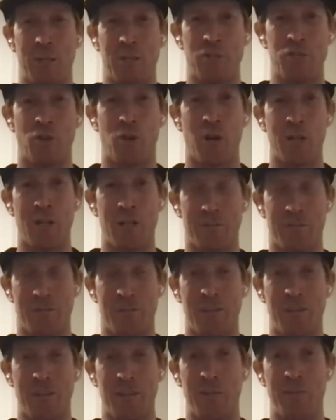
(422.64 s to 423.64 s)
can try to
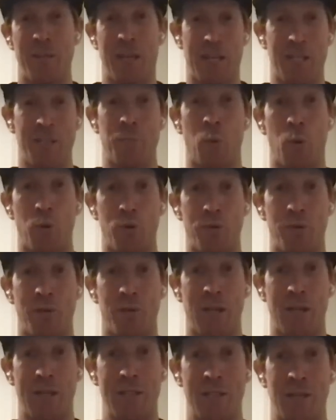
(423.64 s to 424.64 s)
lift our sport to the
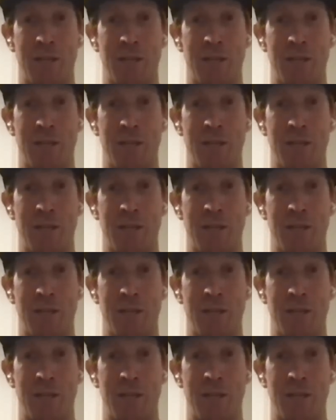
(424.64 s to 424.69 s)
next